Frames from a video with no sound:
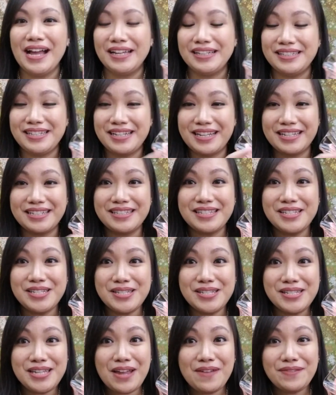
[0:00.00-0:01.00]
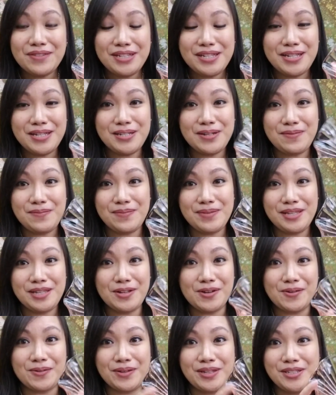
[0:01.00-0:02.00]
Yeah, this is definitely going to be
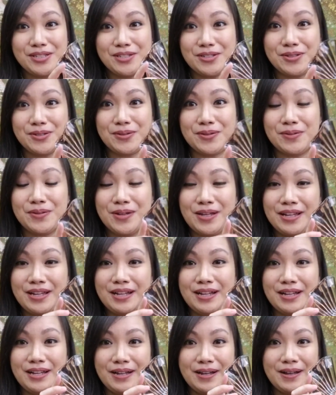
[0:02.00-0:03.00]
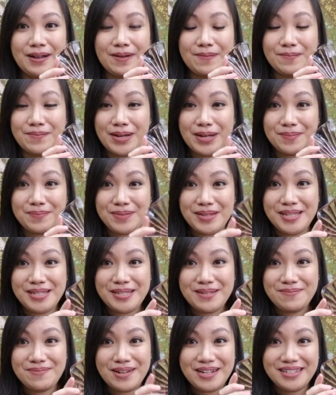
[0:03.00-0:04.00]
going to my Pink
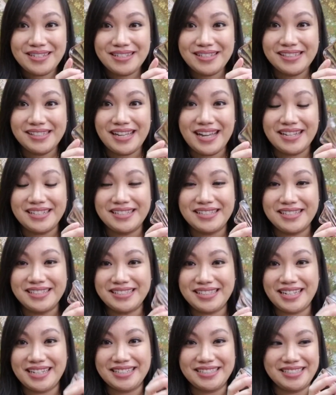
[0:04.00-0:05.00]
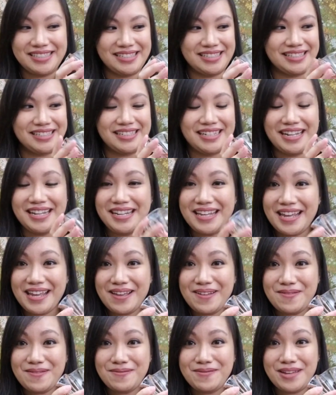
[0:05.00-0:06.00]
Depression glass collection, and I
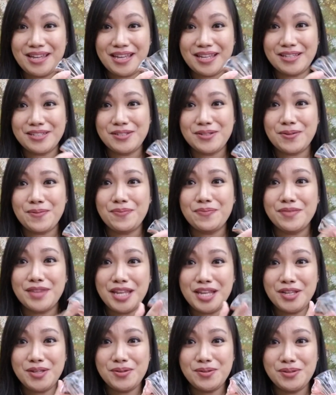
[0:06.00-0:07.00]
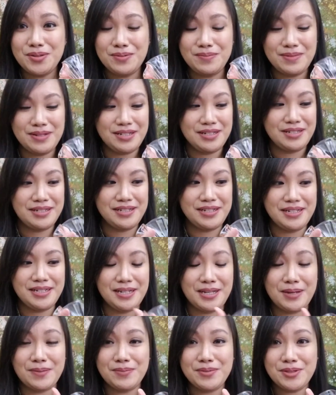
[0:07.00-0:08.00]
can't wait. So thank you so much,
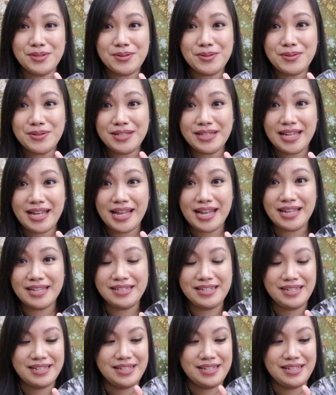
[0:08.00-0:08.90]
Jeannie. I'm so glad